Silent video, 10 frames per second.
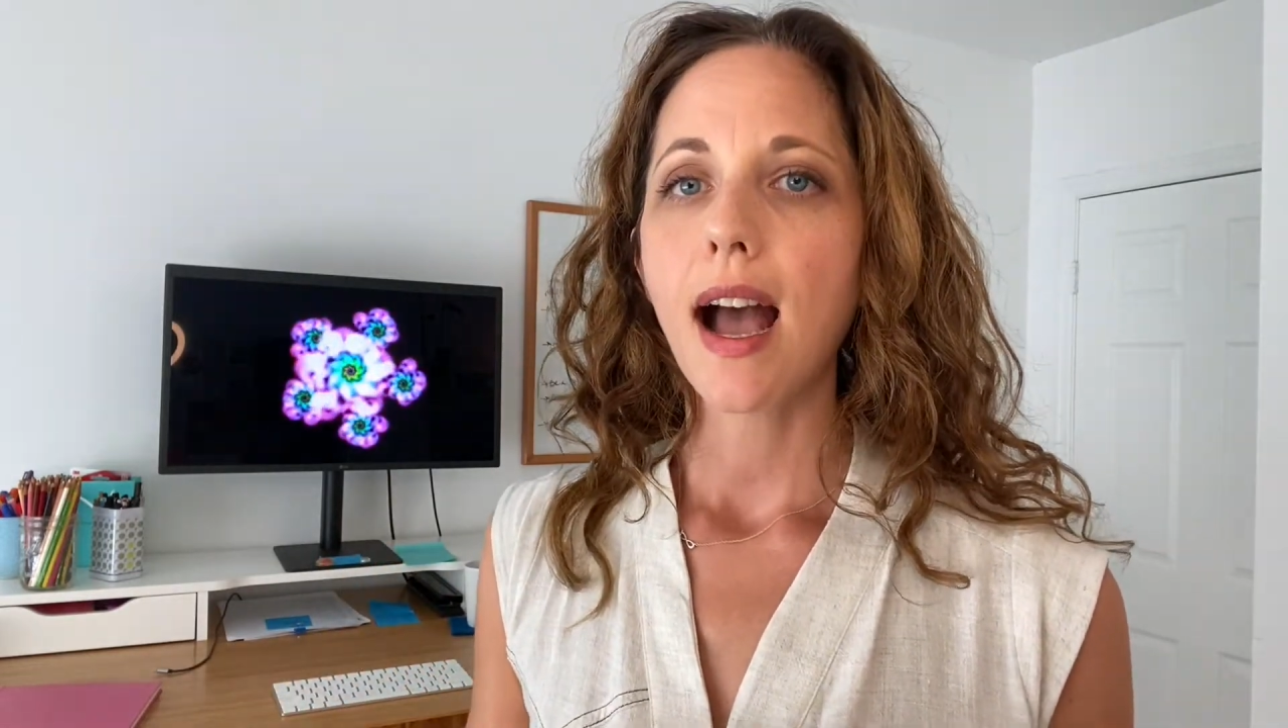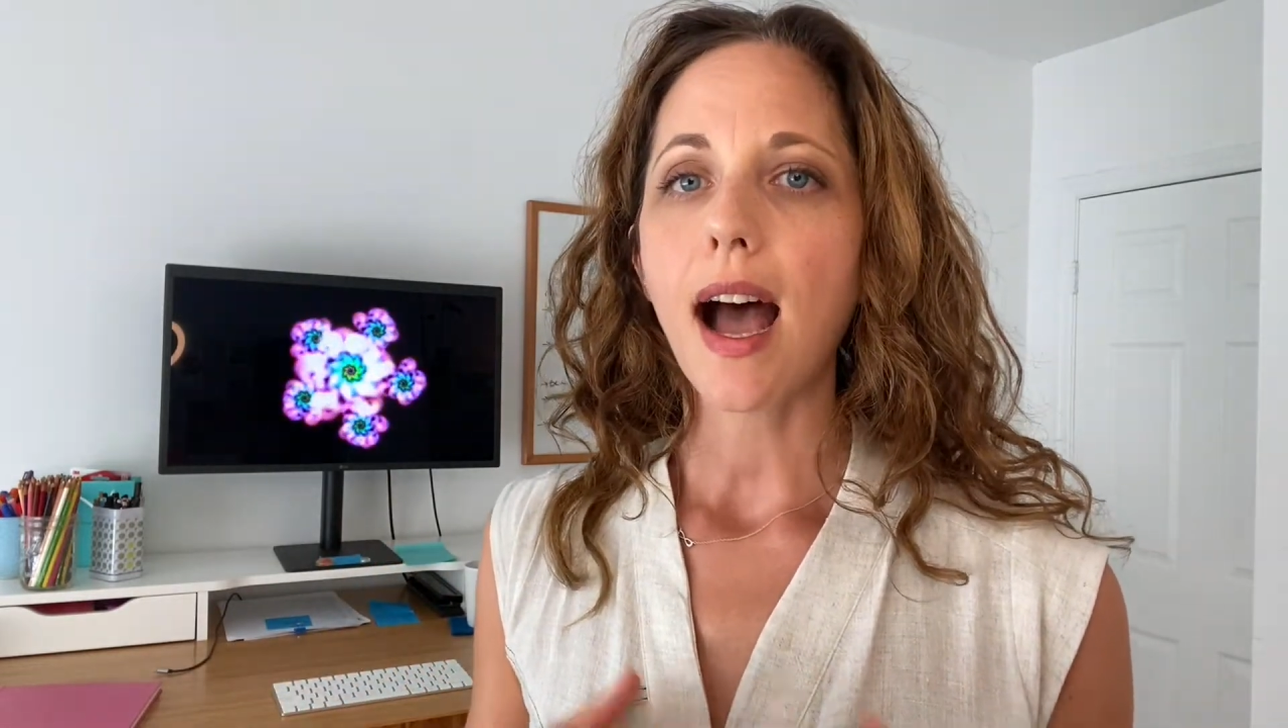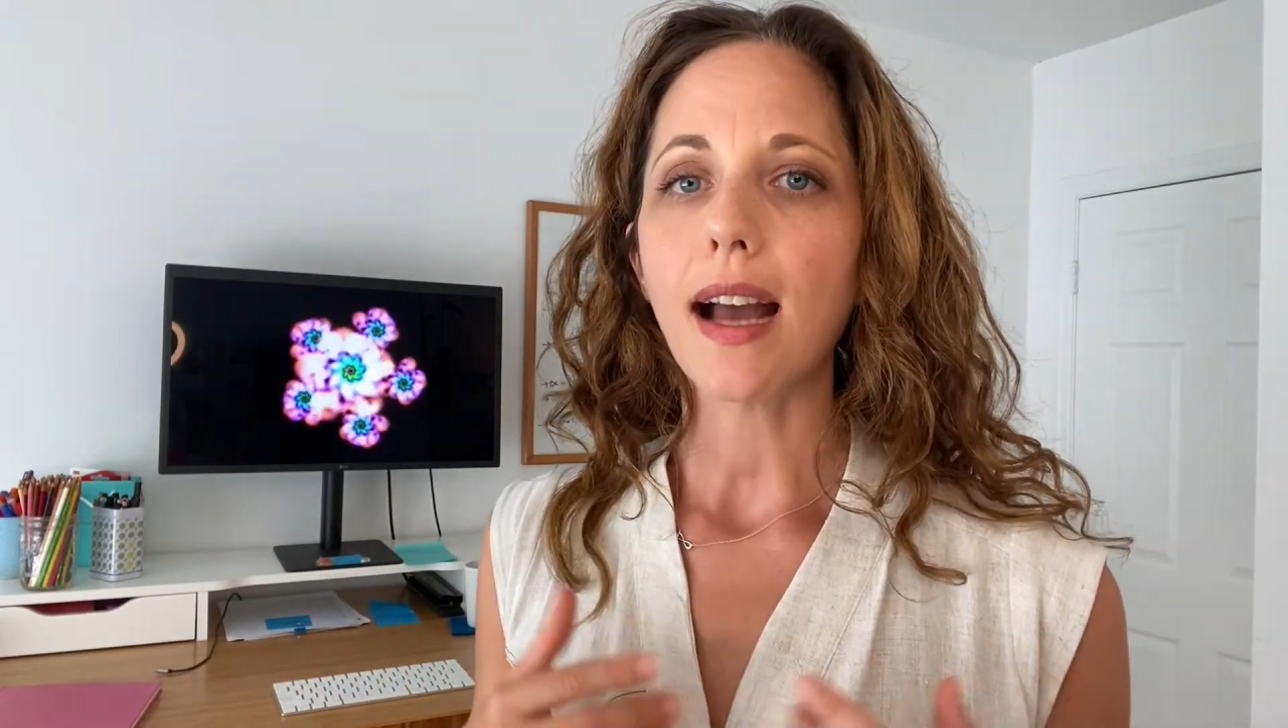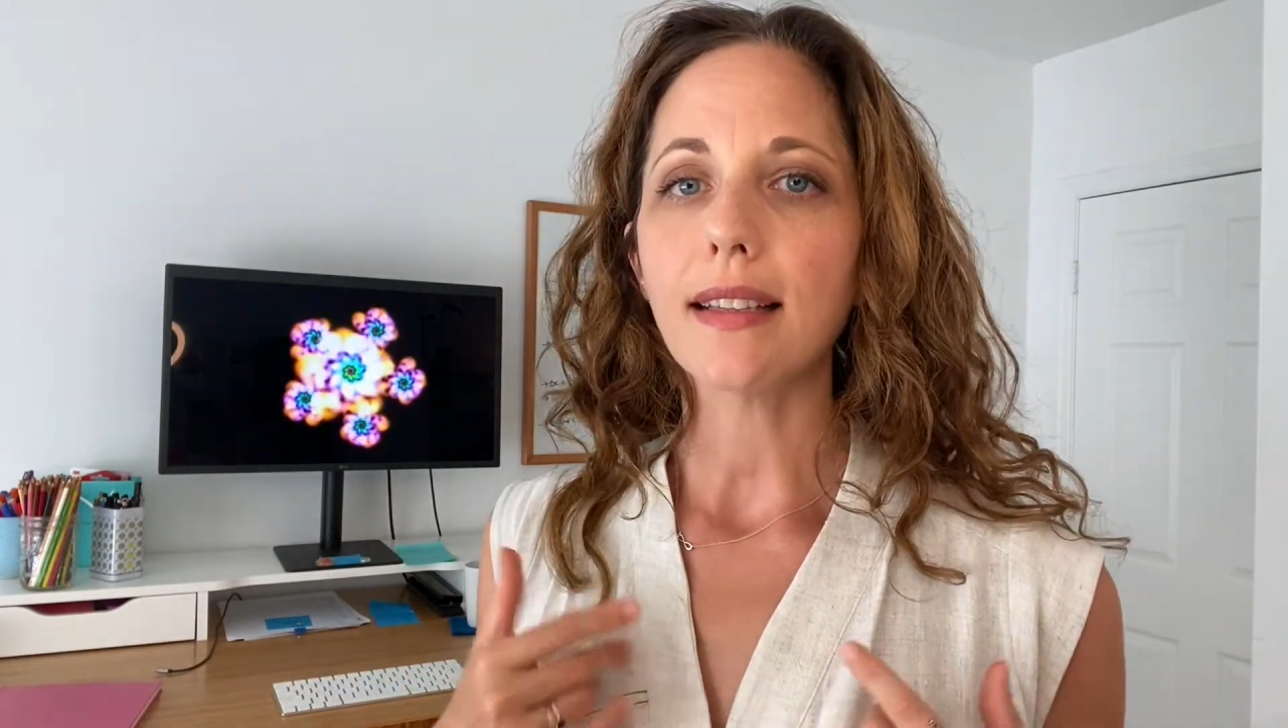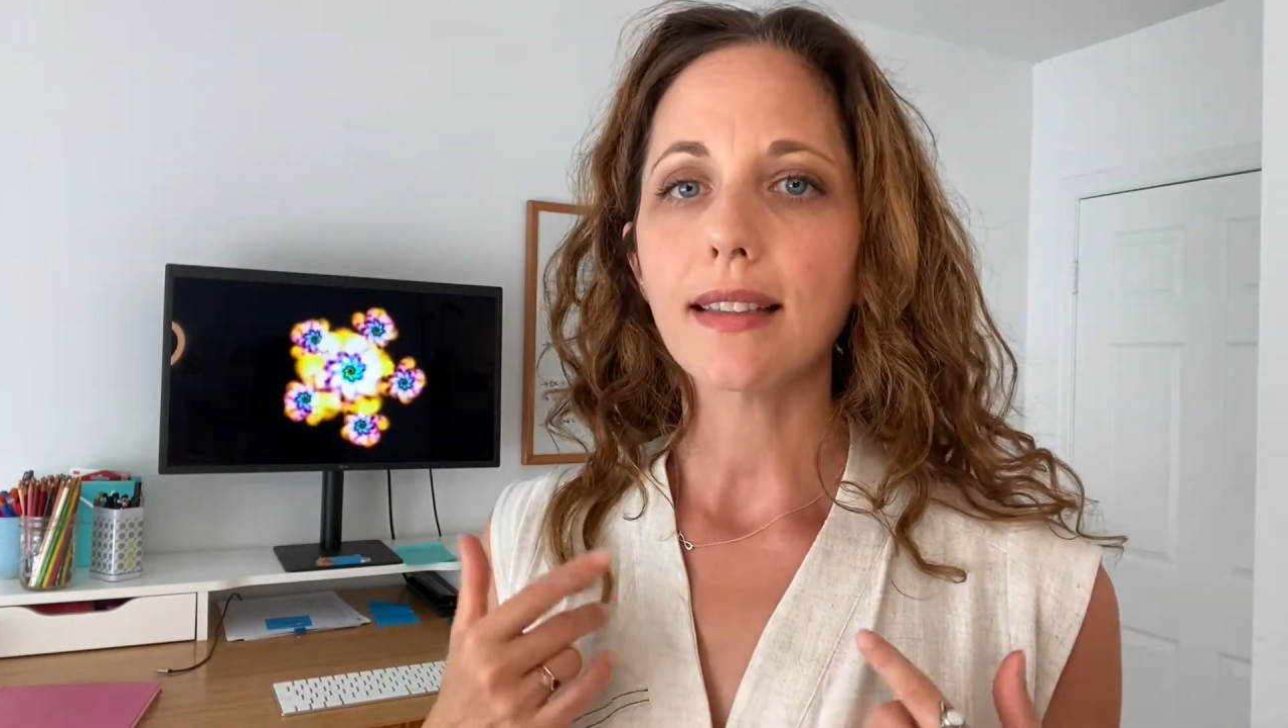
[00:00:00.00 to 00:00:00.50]

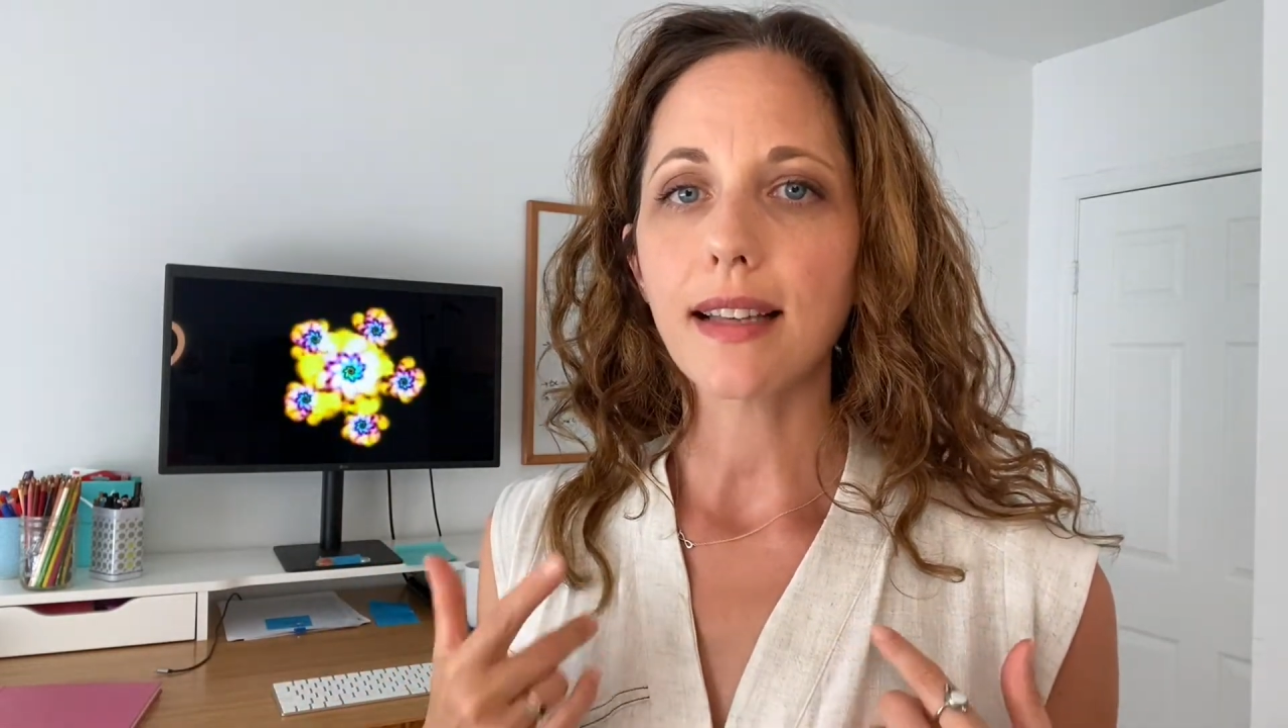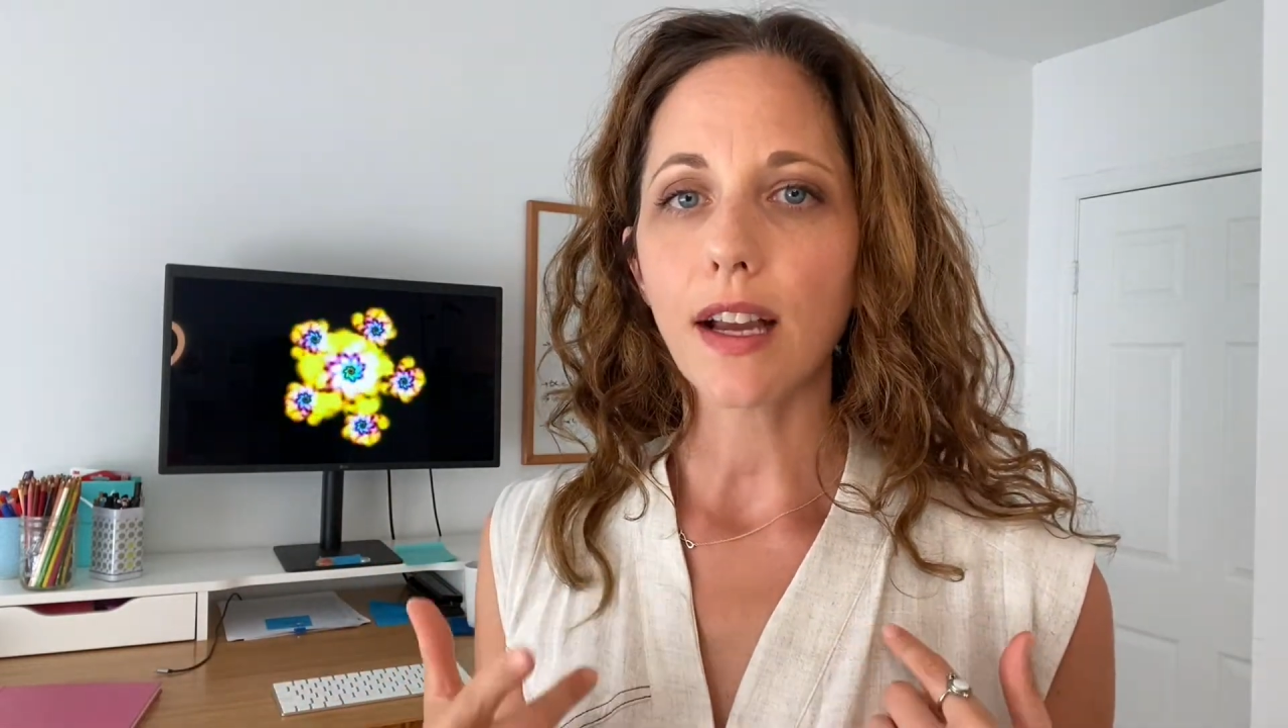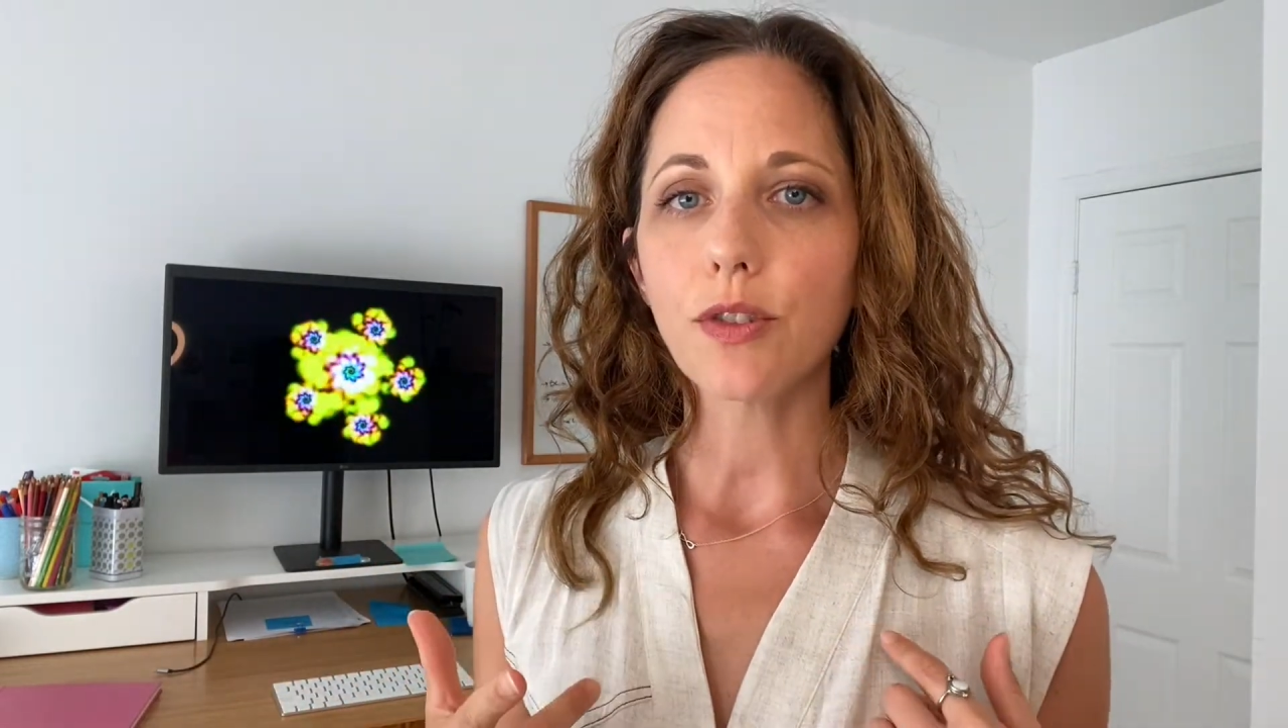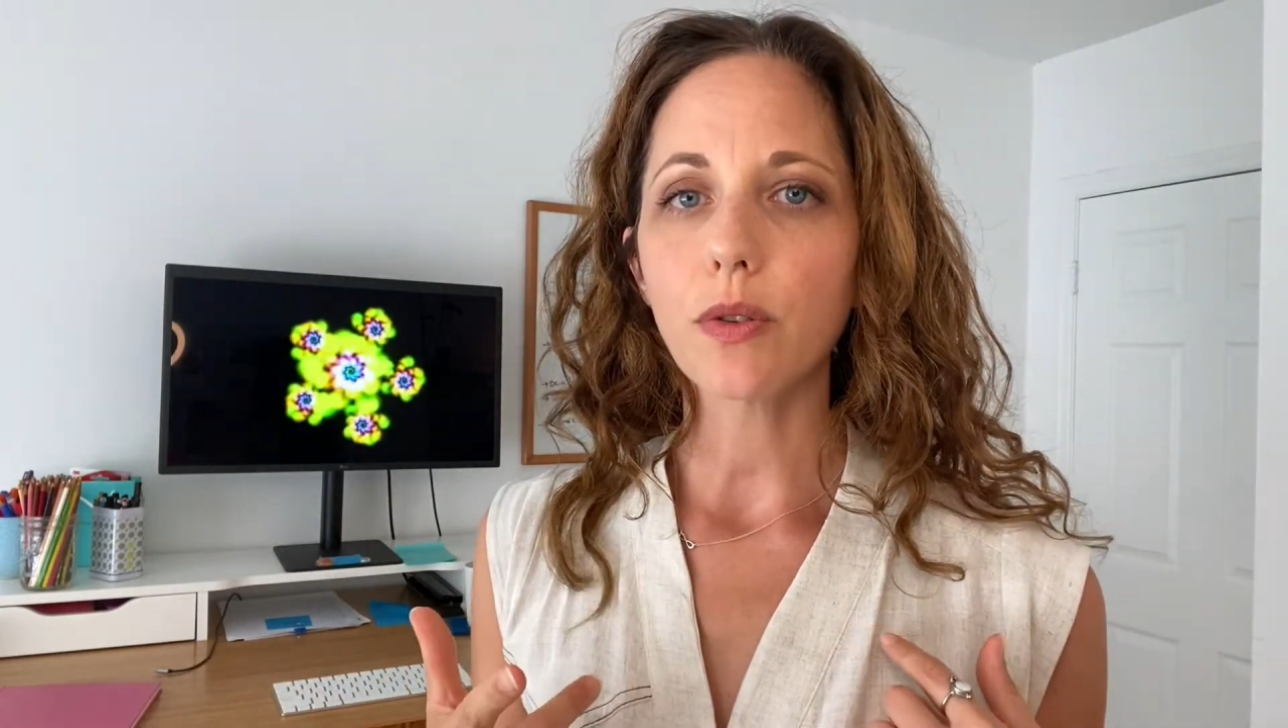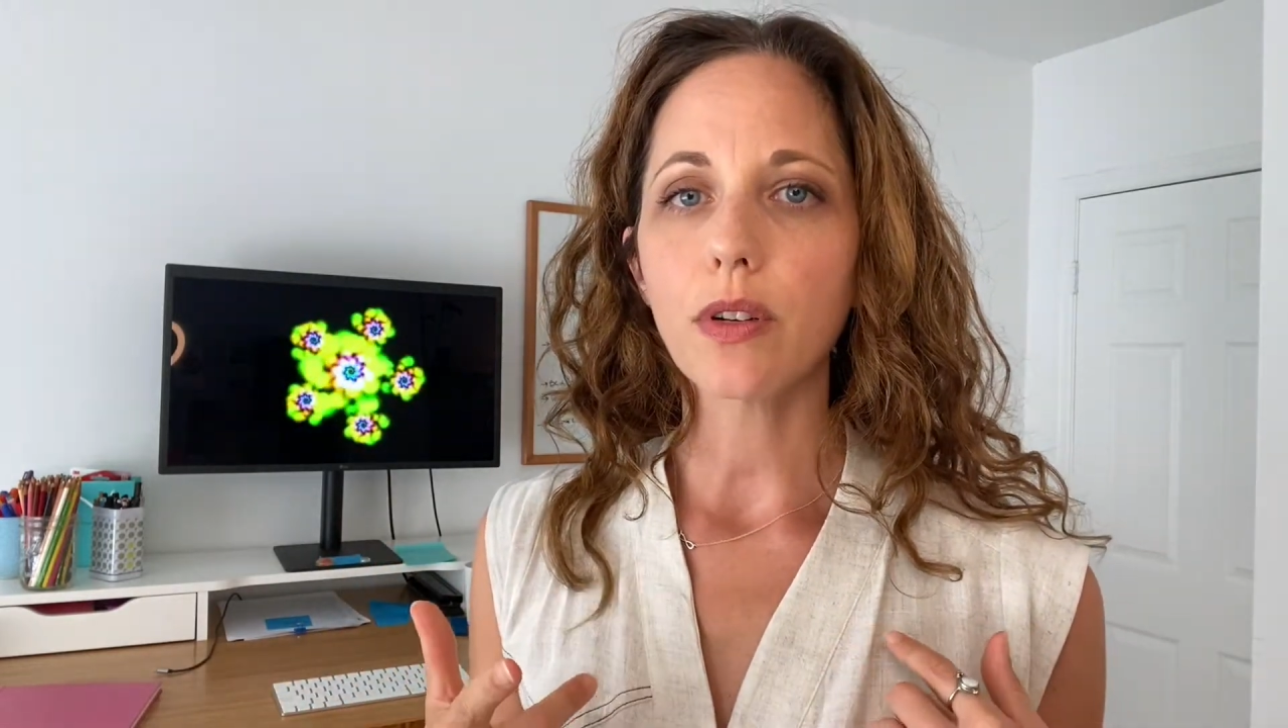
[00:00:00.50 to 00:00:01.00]
I
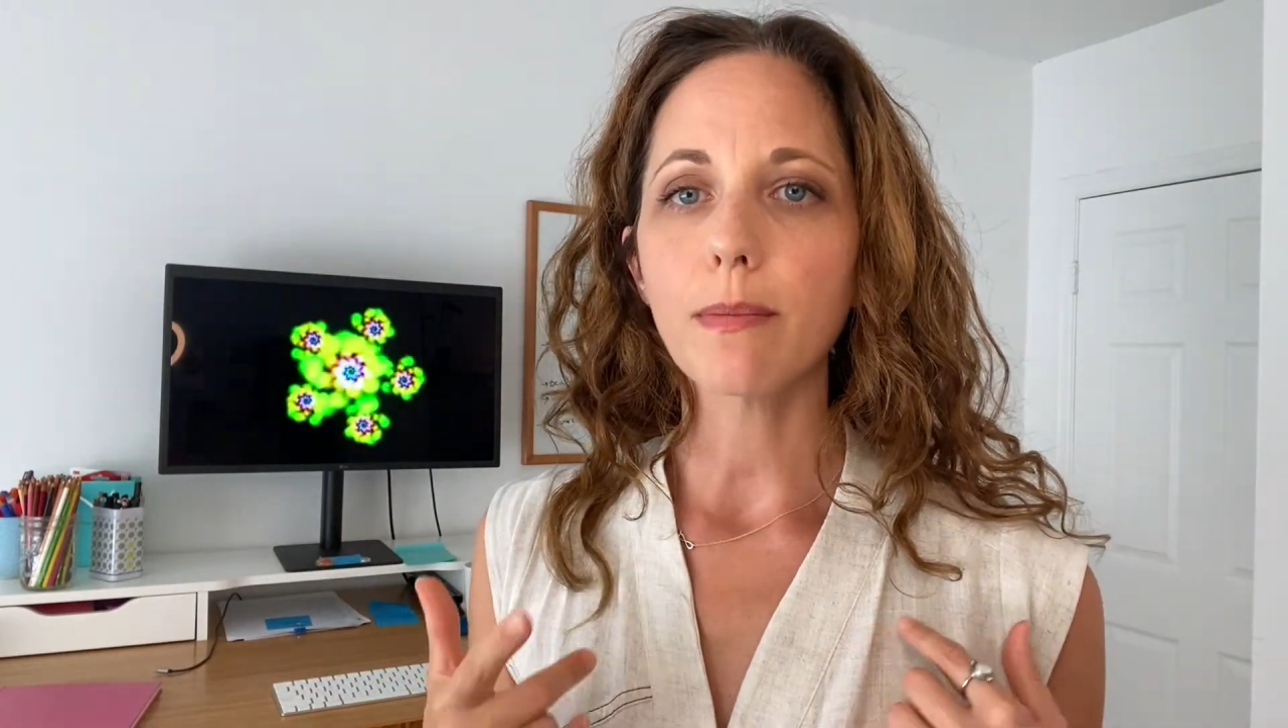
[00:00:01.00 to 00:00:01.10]
schedule